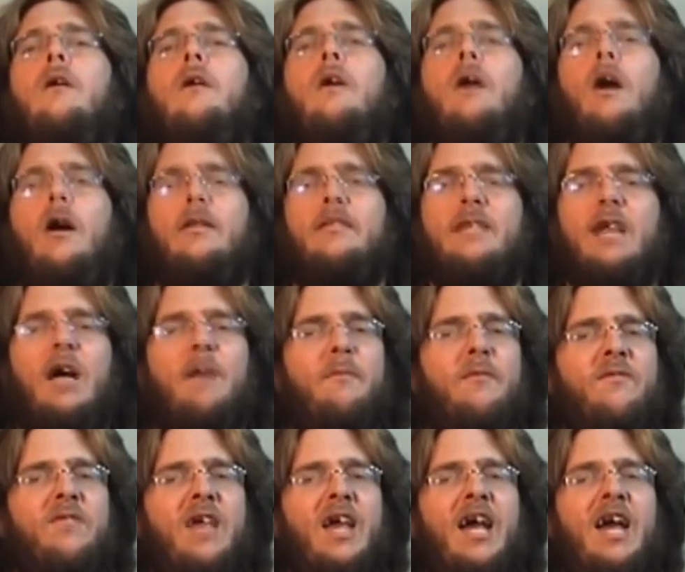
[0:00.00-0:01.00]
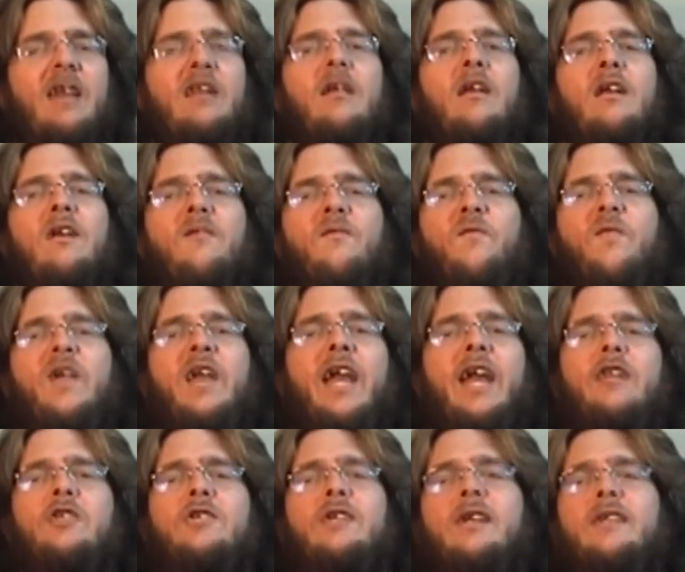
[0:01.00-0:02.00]
On top of that,
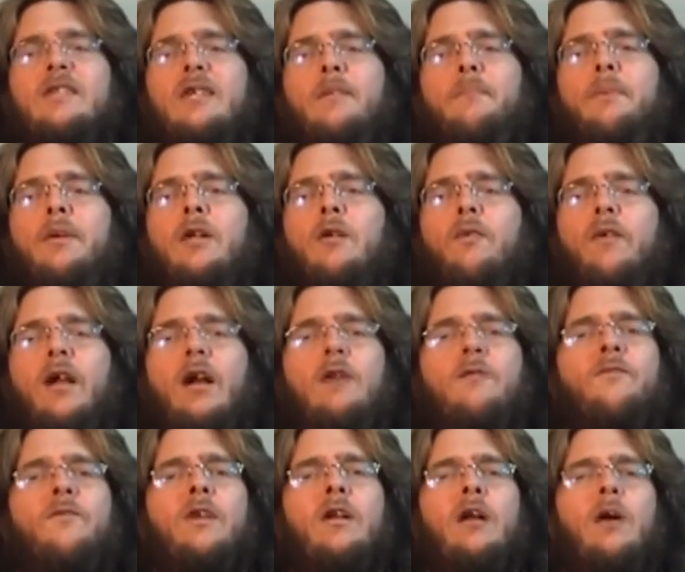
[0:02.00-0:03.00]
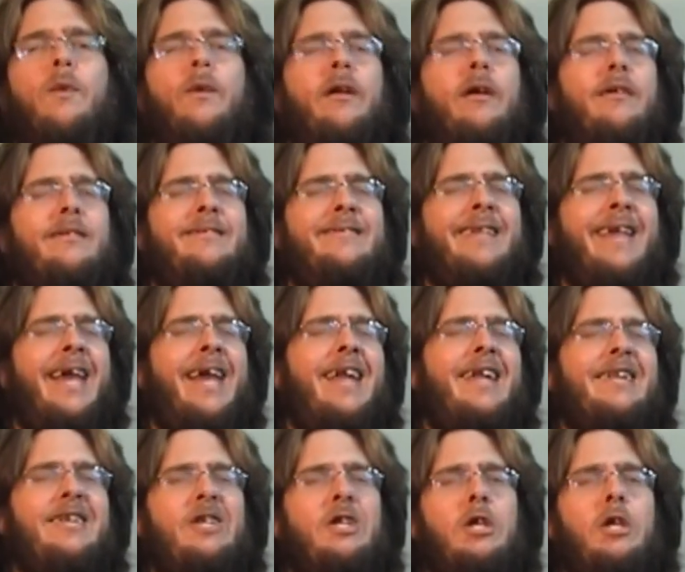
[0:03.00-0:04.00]
VHS had been around for going on
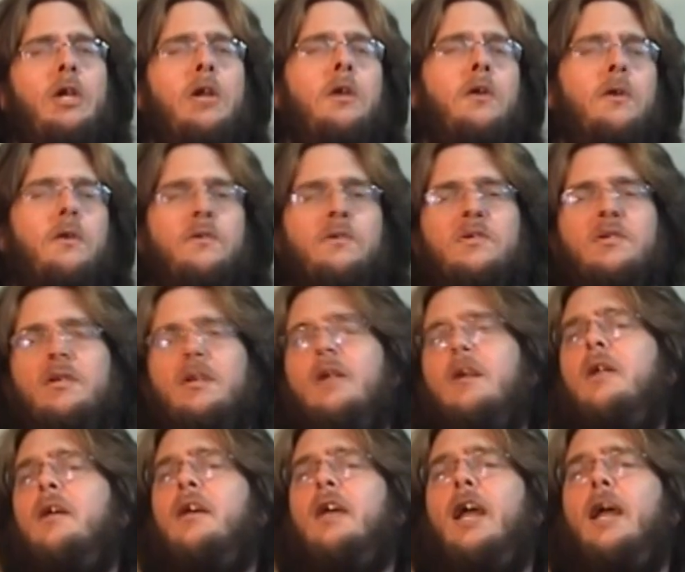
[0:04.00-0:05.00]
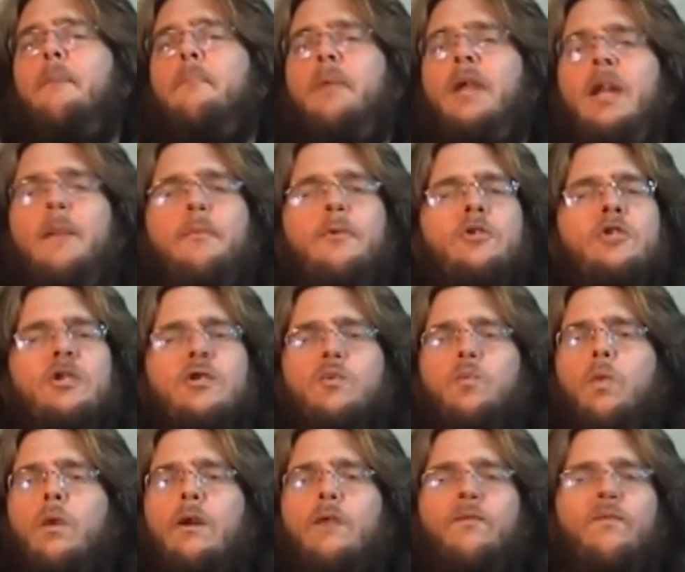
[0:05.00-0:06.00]
10 years, and people just
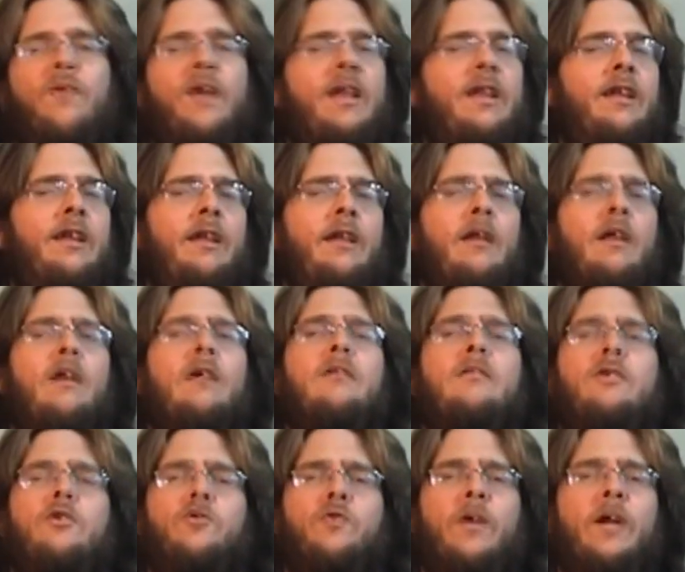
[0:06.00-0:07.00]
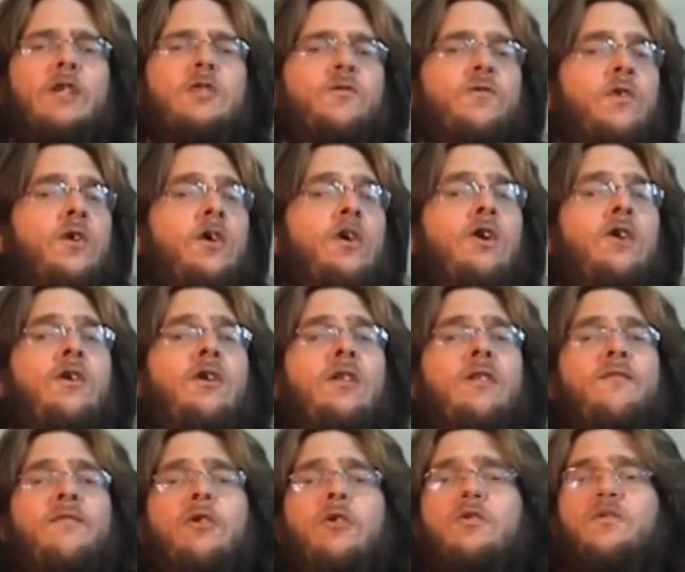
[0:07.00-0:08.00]
weren't ready to transfer all
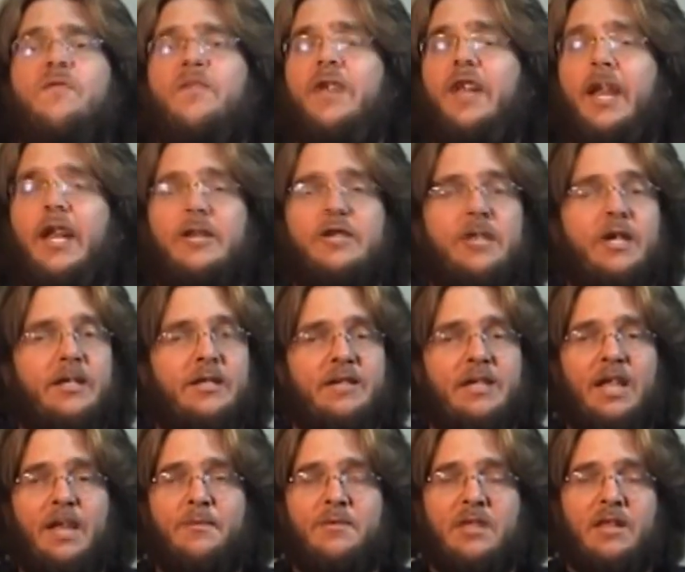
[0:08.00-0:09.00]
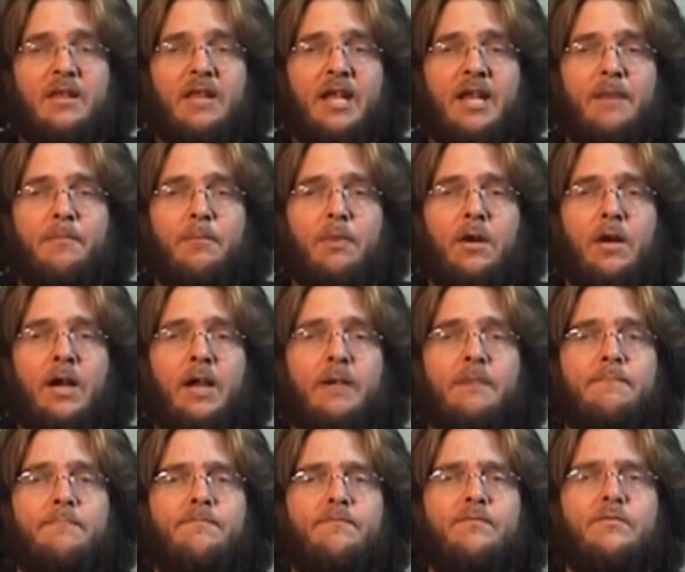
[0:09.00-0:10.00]
of those VHS tapes that they had bought
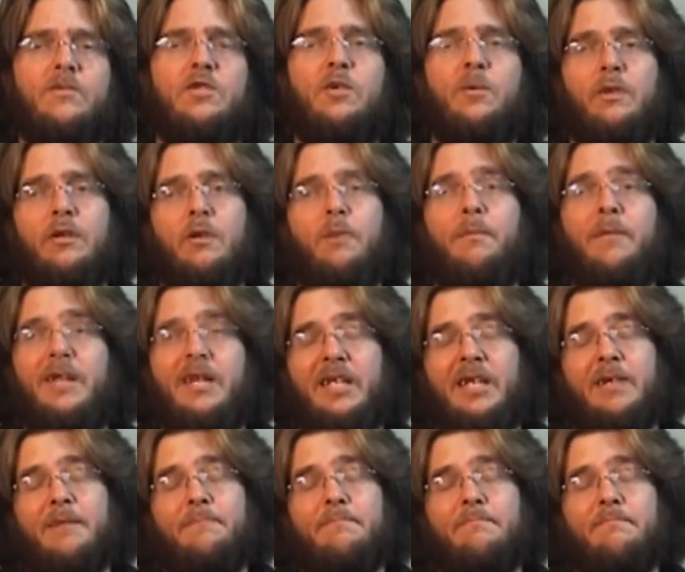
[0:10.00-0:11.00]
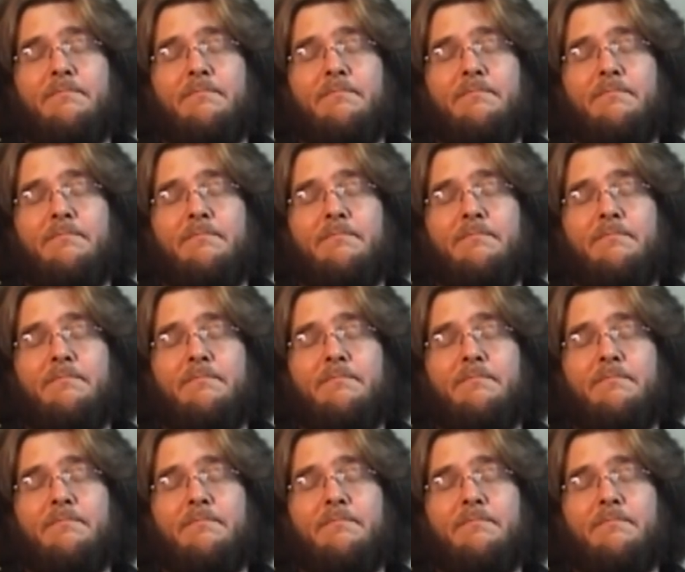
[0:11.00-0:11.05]
to a new medium.